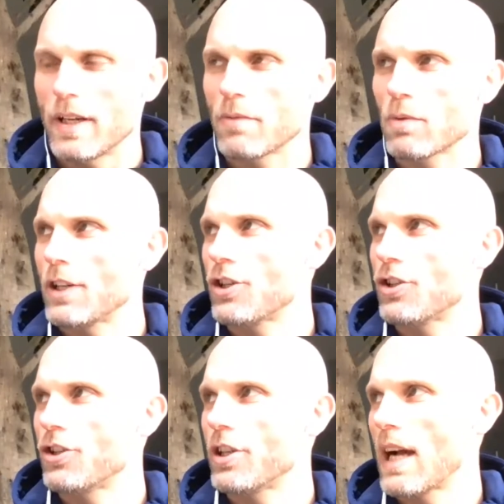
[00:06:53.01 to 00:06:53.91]

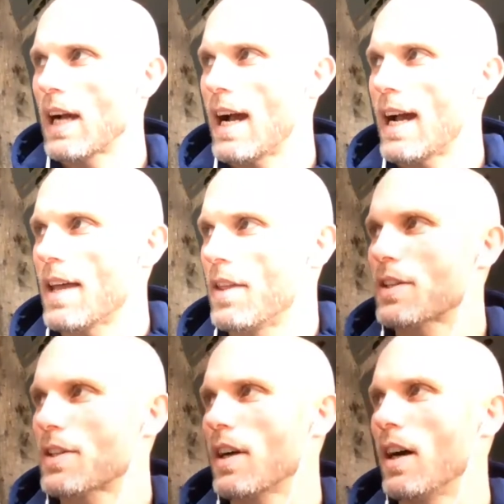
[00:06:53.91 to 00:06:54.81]
relationship guy.
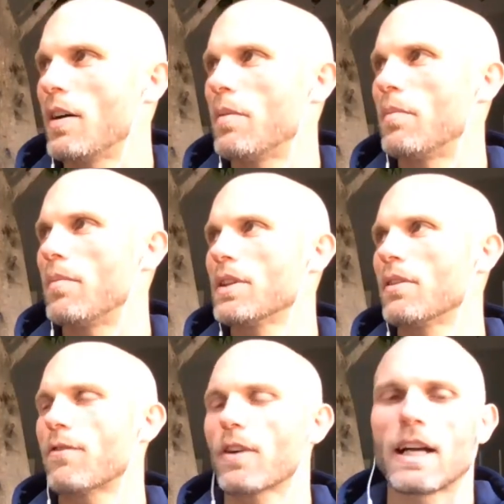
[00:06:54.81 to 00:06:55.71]
This,
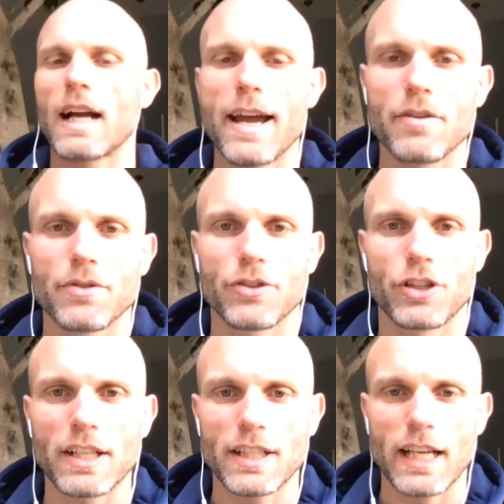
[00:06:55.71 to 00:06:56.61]
for a guy who's
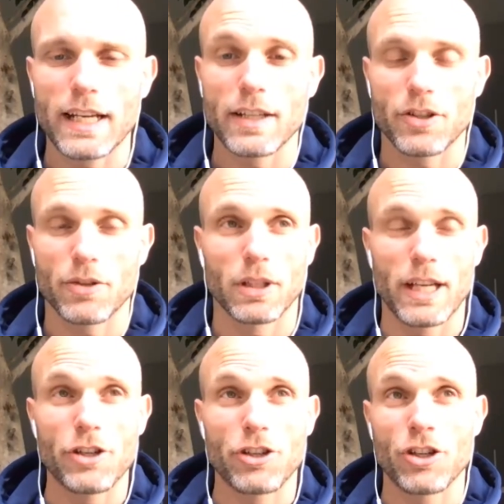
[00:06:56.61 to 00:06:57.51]
just getting into
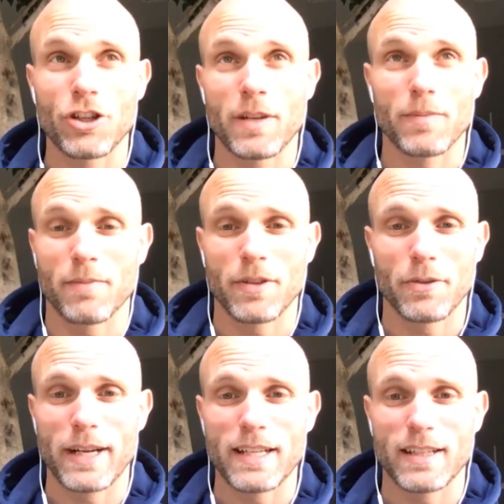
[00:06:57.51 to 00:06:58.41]
relationships, some of the
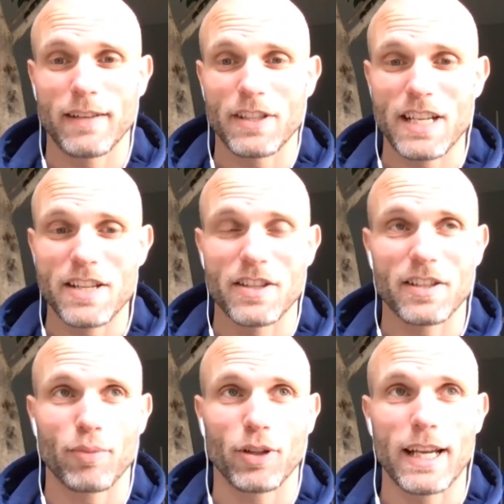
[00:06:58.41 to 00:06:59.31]
ways that I've seen
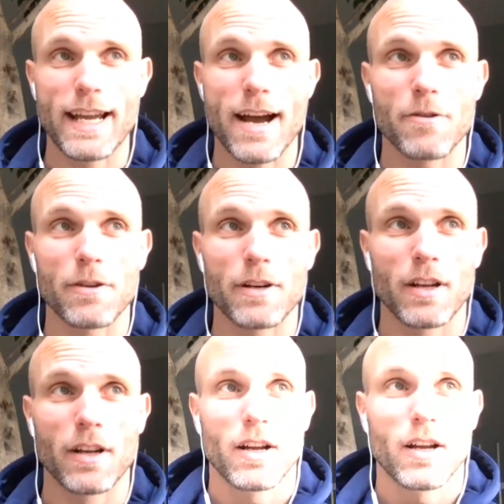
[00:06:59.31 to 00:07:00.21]
this play out
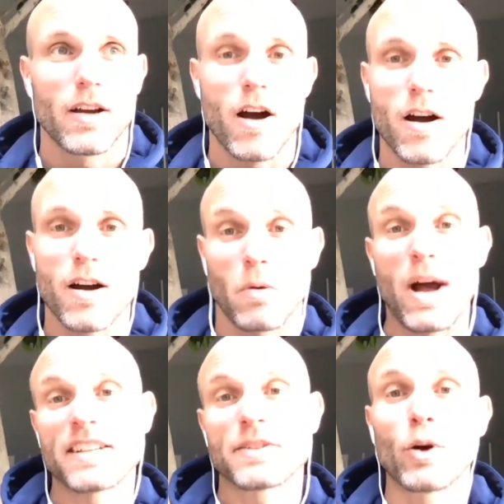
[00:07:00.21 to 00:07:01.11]
are,
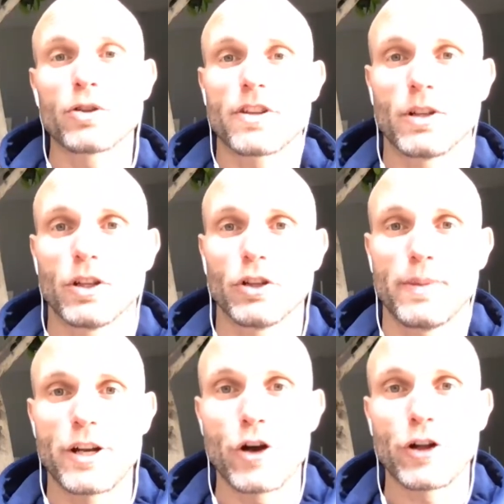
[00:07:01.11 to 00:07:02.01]
well, I spoke to them a little
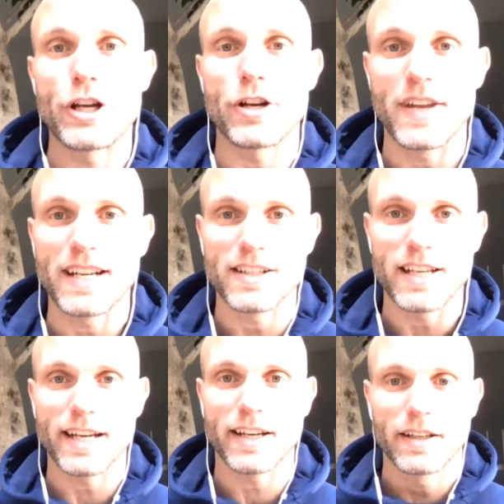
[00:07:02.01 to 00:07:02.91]
bit earlier, things
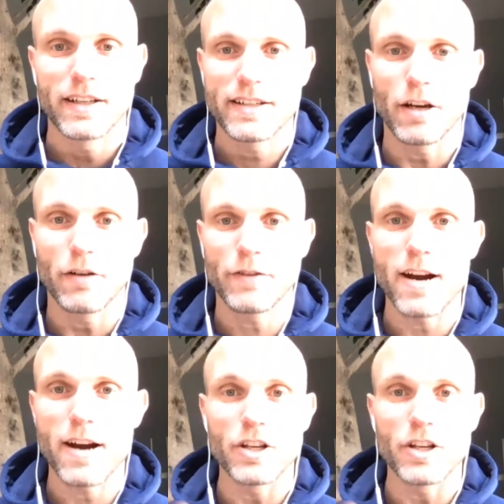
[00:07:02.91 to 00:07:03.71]
like self-care,